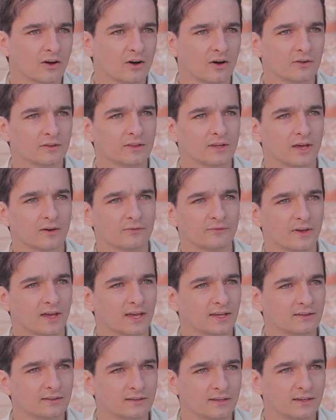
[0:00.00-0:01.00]
all the
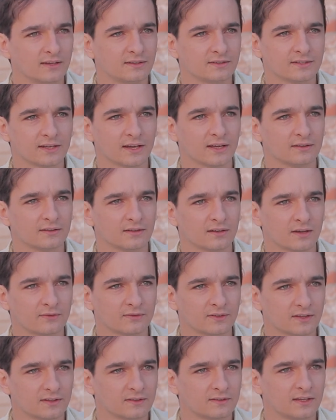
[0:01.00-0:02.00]
F-18 jets and
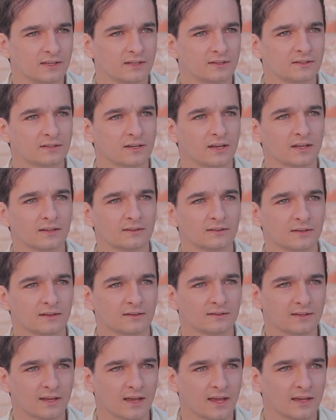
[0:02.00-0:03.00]
F-16 jets
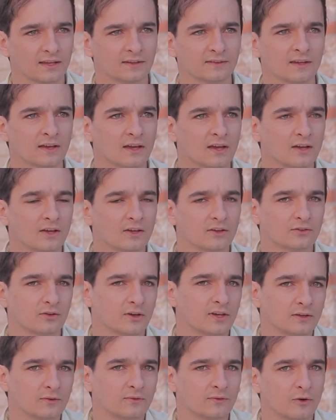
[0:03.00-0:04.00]
and tanks.
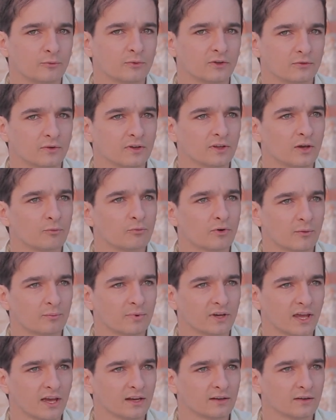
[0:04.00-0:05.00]
So his film is really a
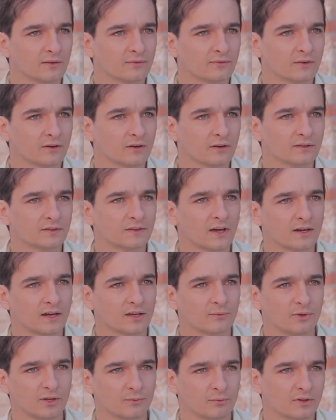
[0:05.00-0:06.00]
propaganda for
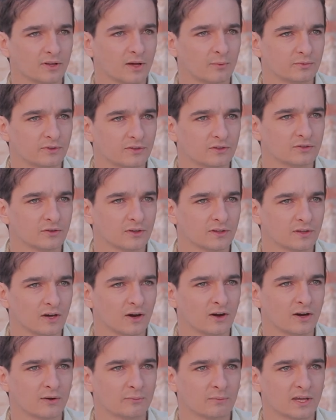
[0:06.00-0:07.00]
signing people up to join
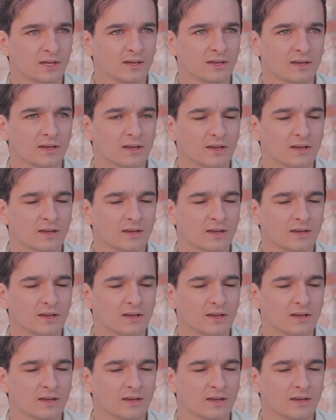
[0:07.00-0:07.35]
the army.